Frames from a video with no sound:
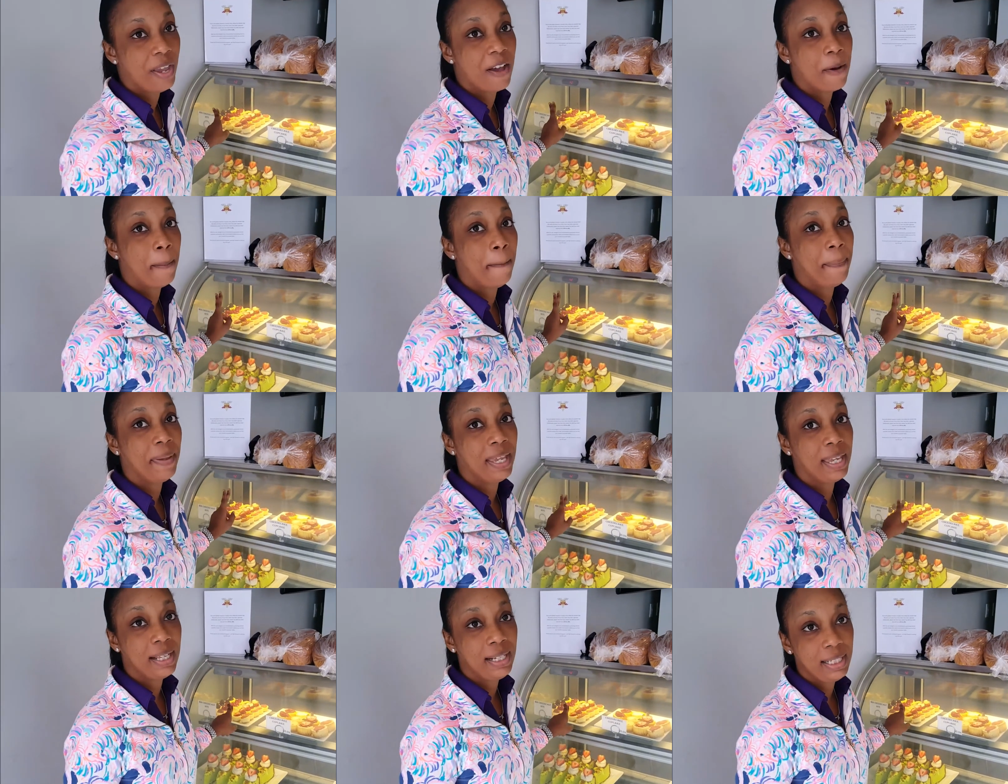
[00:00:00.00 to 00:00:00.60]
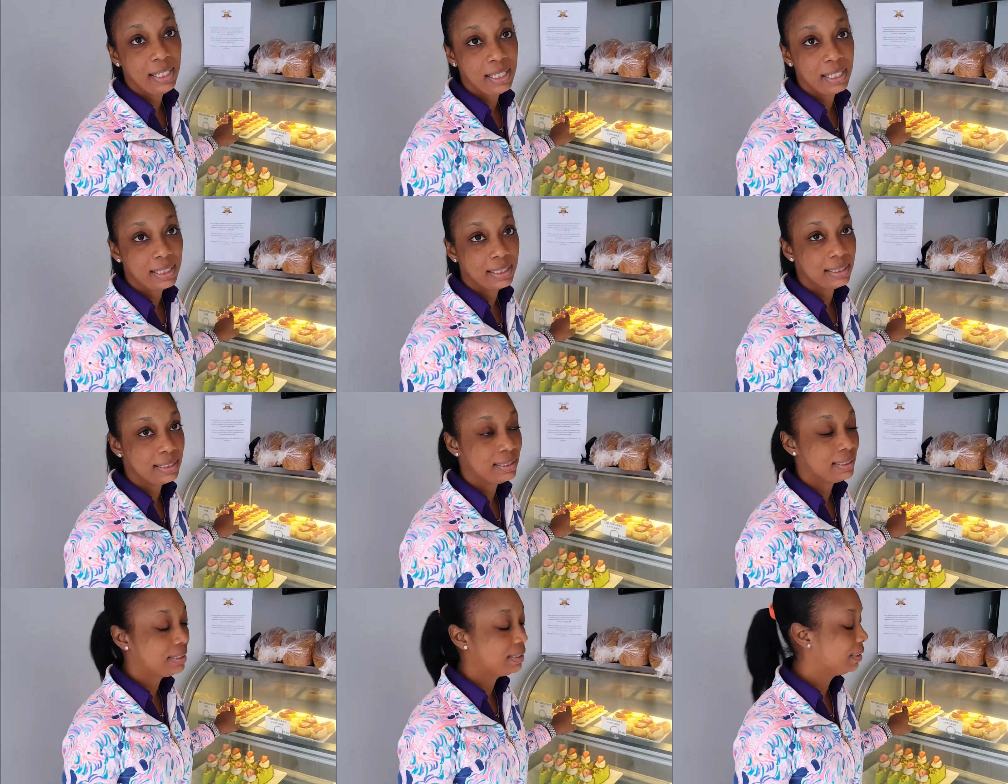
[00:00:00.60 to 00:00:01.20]
we have Bailey's,
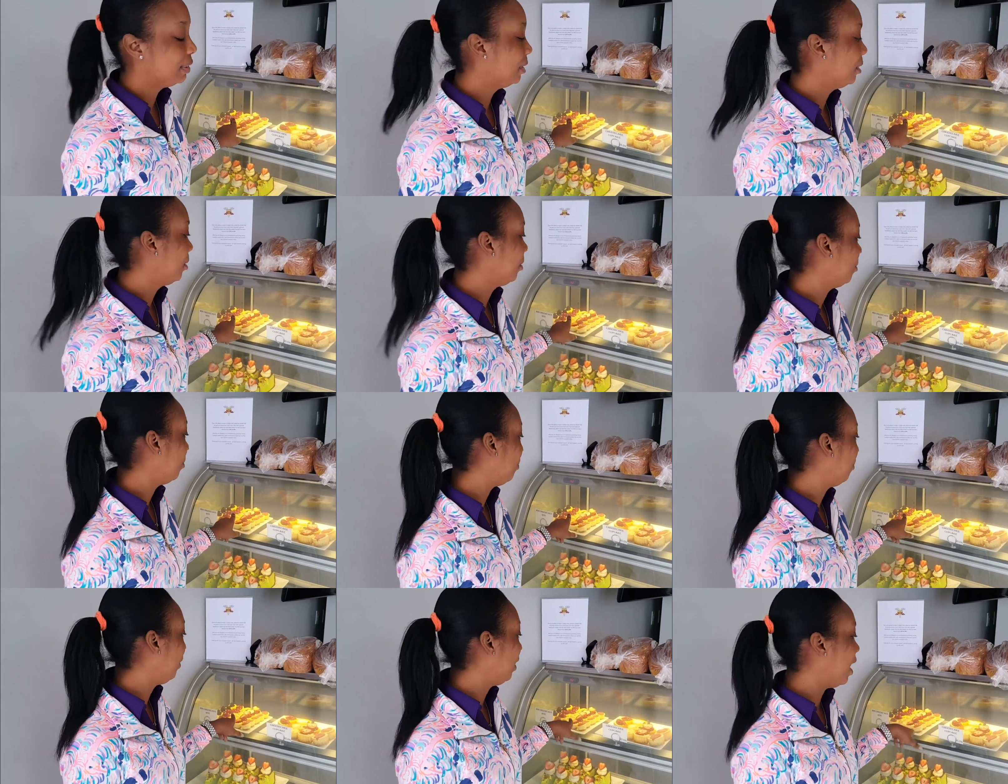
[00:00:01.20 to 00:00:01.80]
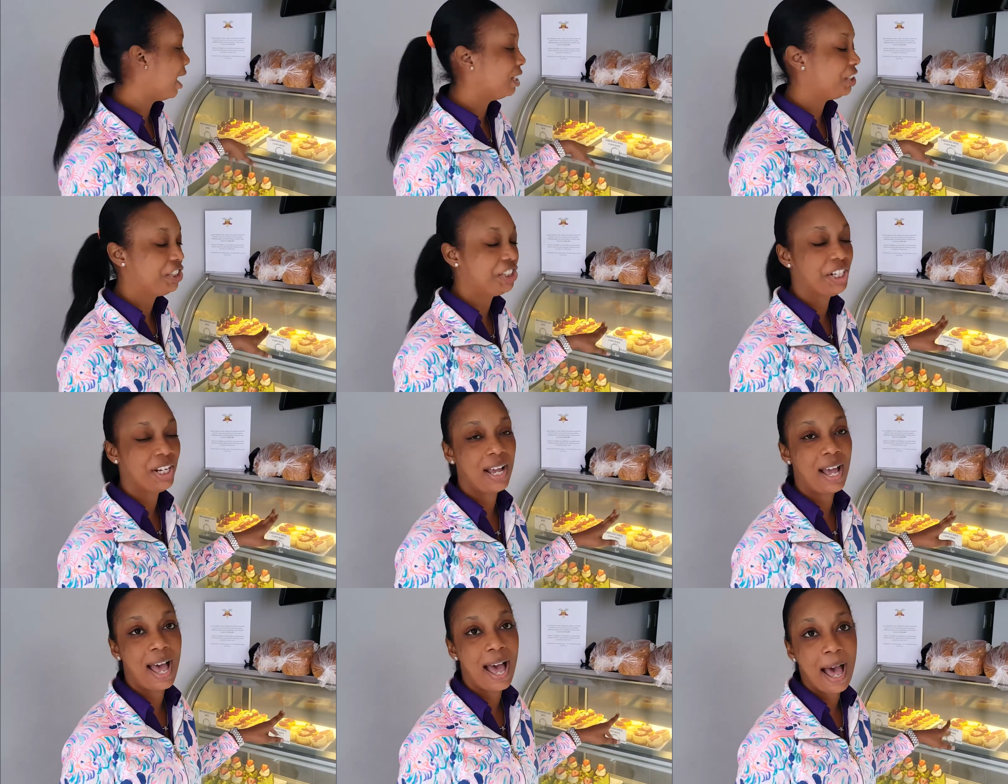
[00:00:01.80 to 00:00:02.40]
we get
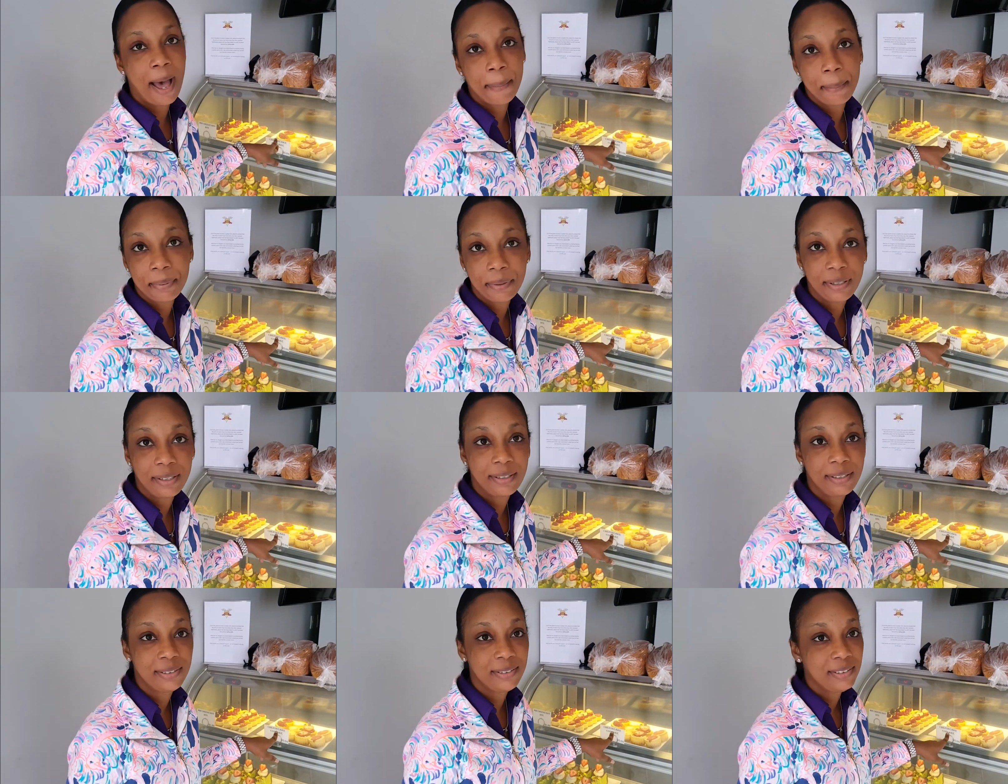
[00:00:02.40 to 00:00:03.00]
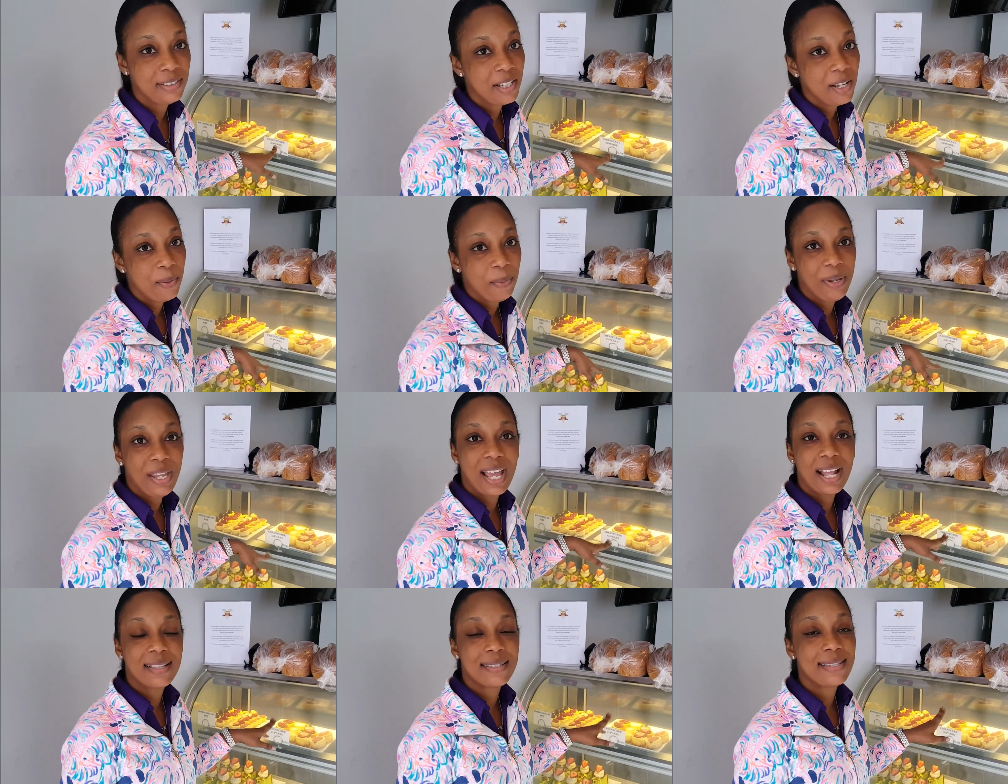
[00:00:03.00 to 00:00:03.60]
sugar apple,
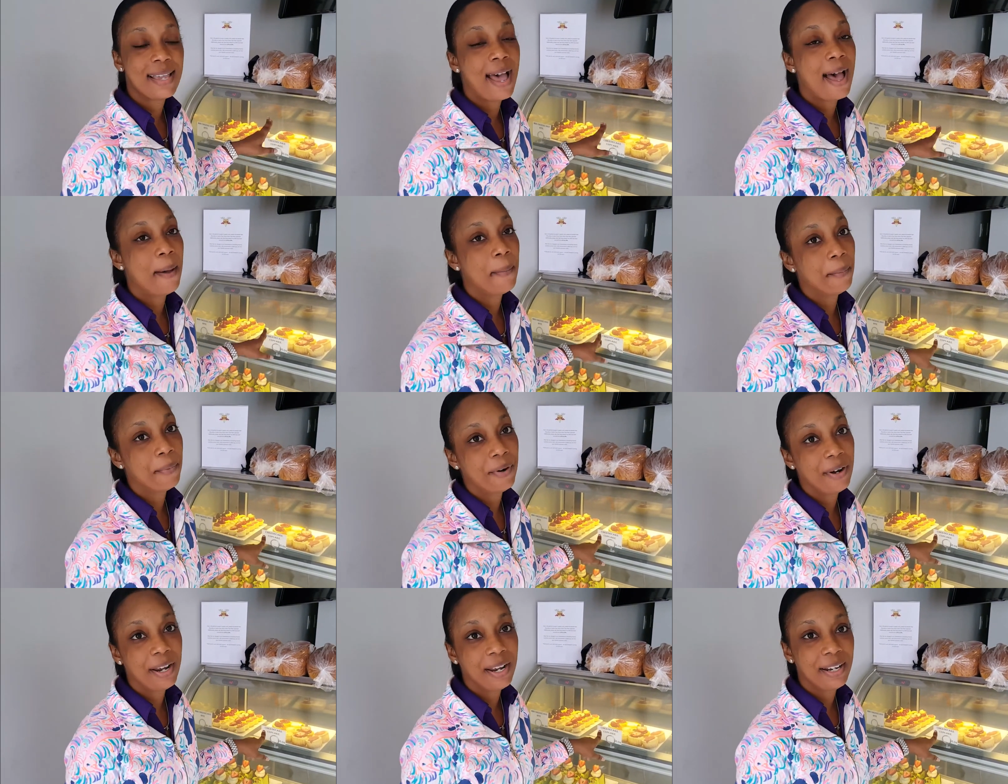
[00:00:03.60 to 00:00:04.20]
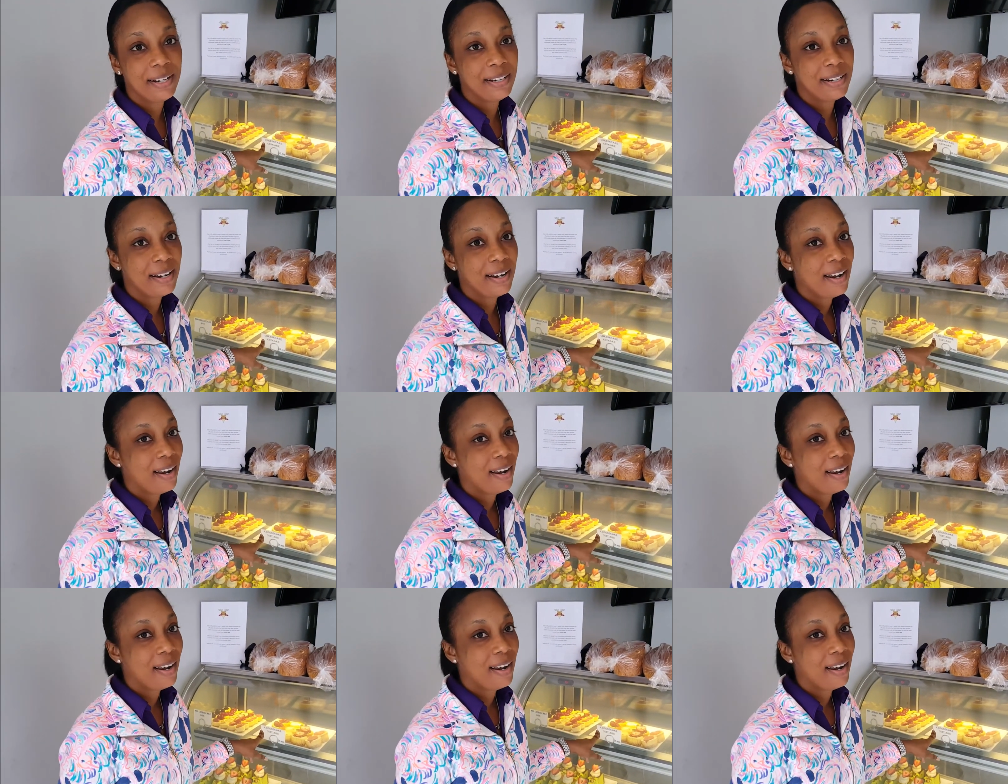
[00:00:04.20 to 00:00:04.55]
we get tamarind,